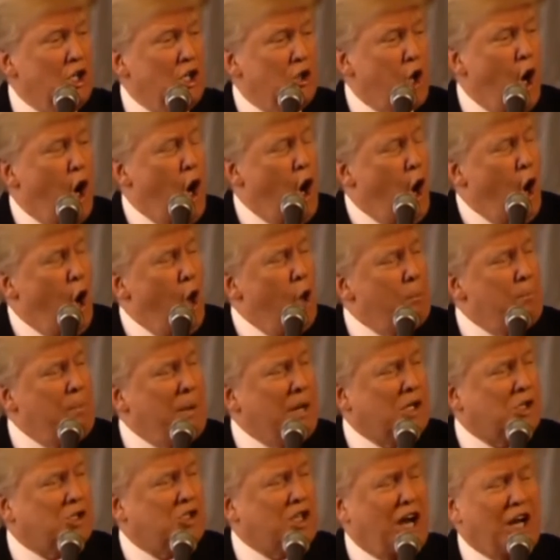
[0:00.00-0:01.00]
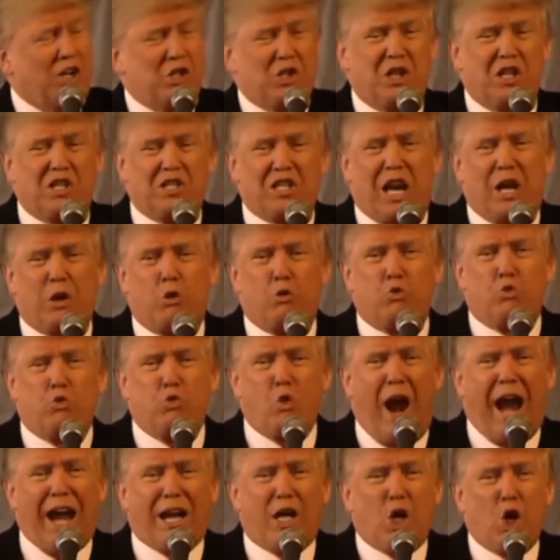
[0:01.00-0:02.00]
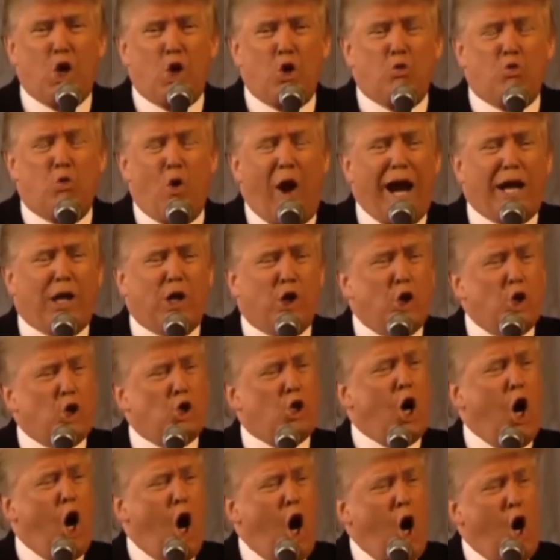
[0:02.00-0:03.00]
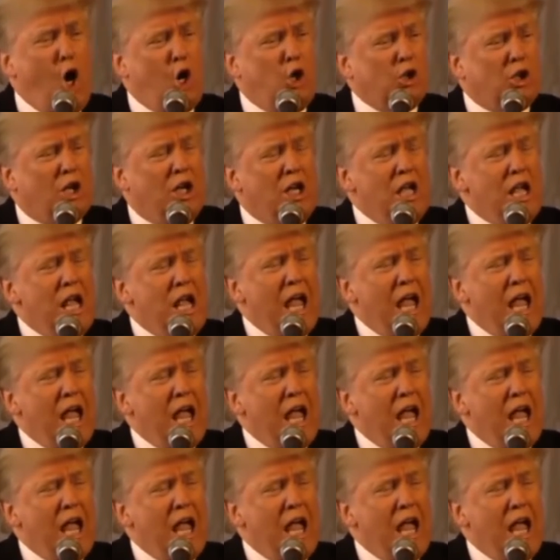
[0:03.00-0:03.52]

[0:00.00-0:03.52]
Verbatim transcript: The whole big section is like record cold.